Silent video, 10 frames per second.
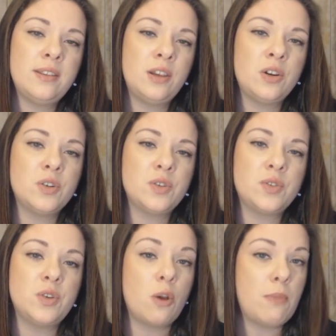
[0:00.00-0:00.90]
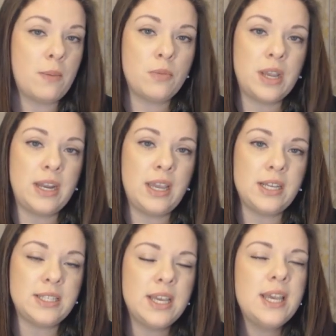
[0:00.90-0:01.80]
there's no memory in
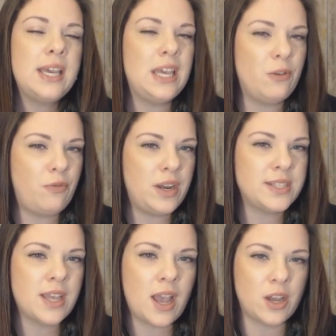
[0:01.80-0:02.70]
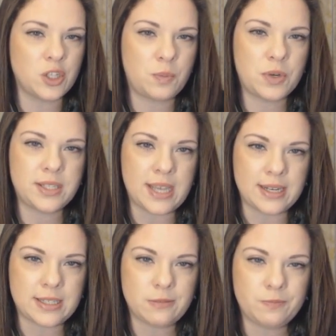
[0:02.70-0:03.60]
it if it is
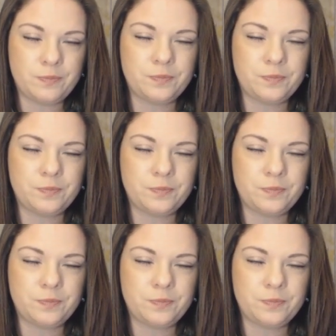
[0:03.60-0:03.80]
100%.